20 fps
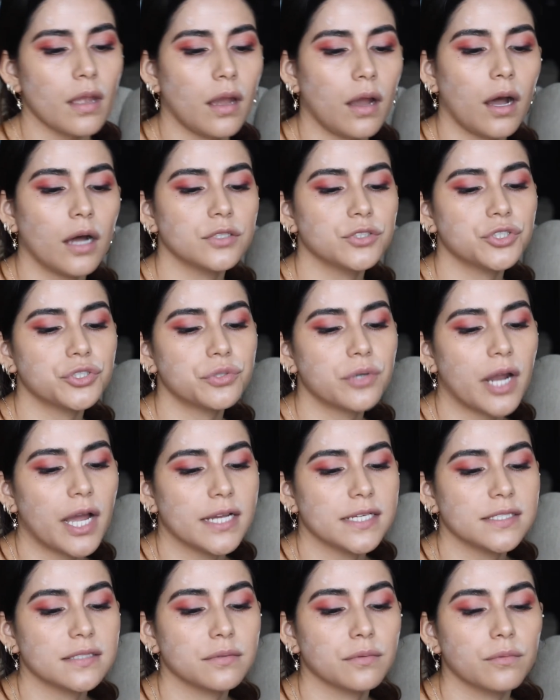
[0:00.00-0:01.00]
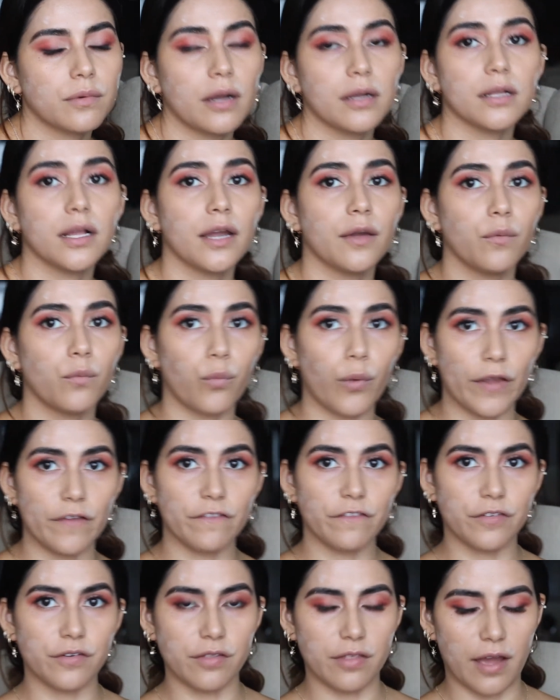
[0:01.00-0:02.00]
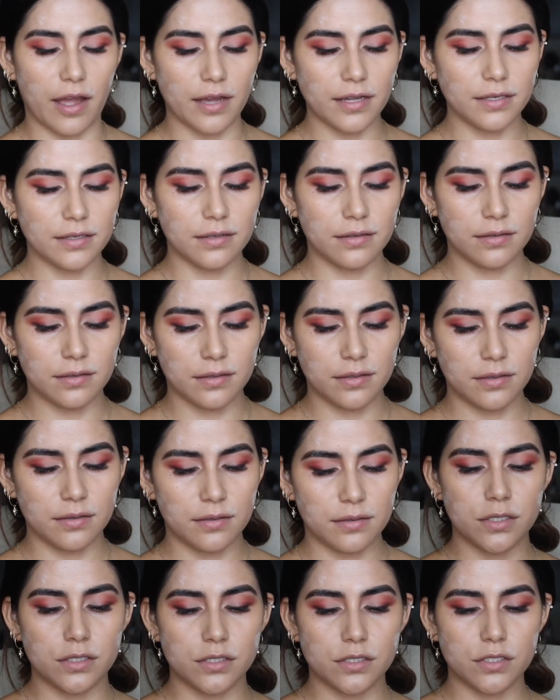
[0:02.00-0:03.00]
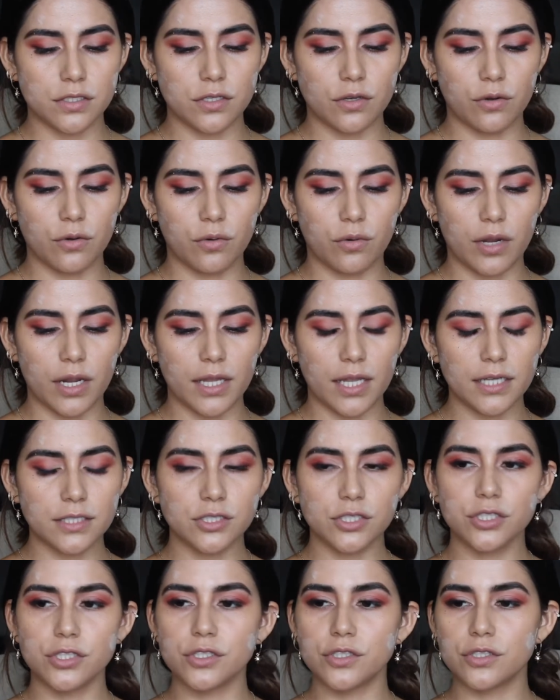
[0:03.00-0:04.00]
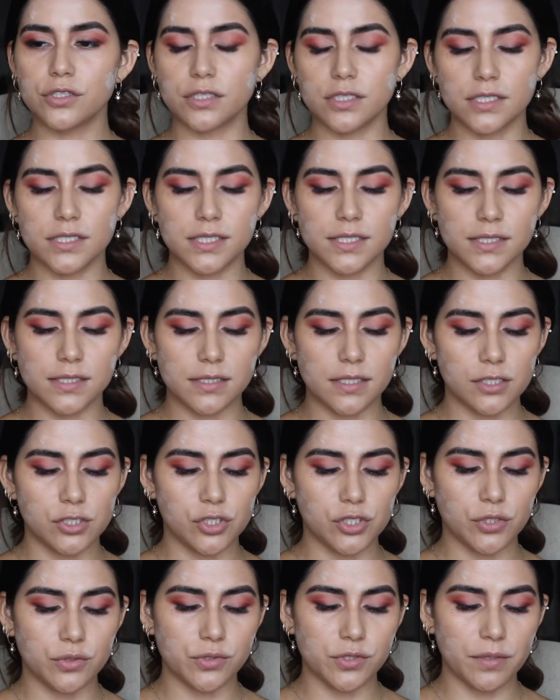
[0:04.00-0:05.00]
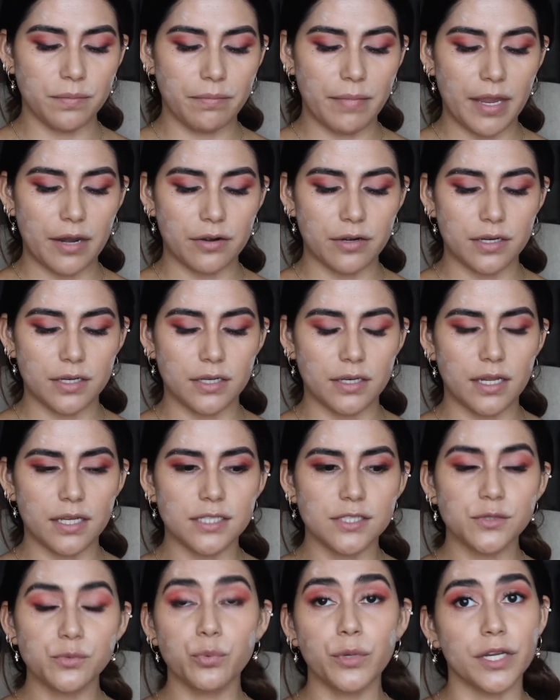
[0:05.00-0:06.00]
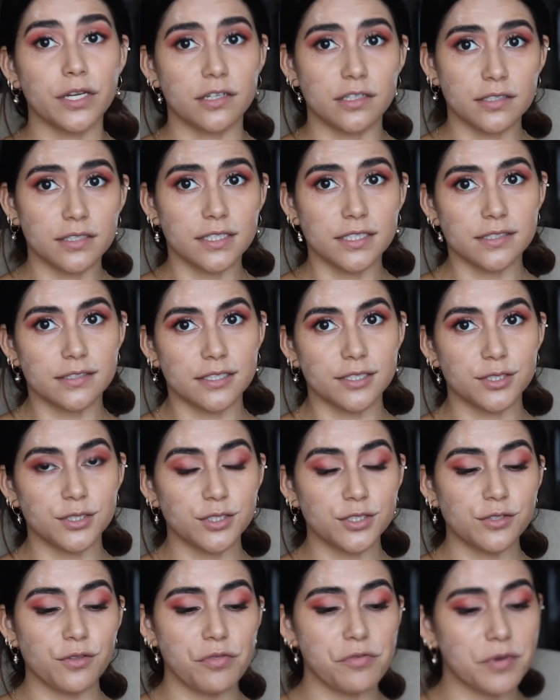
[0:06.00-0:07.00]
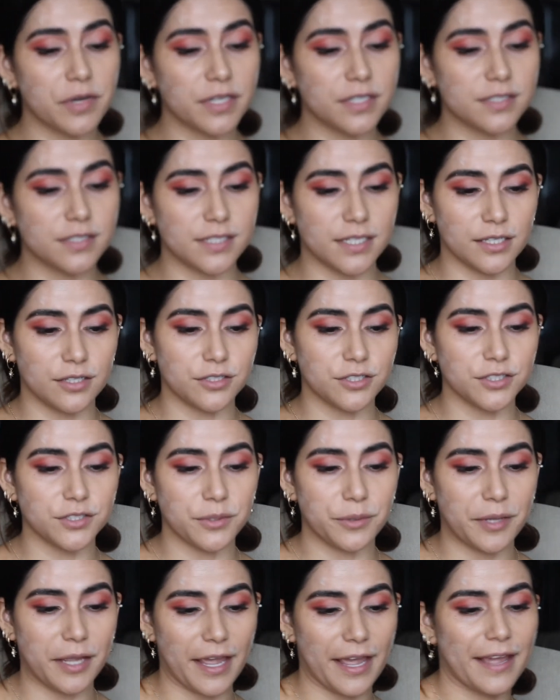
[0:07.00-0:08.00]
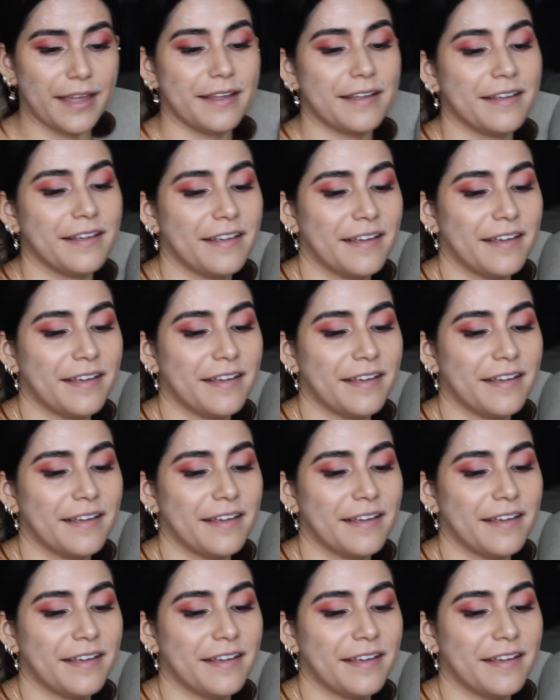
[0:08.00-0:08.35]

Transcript: under eyes while I wait for that. So I like to use this Josie Maran. It's weird because I use 3 concealers, okay?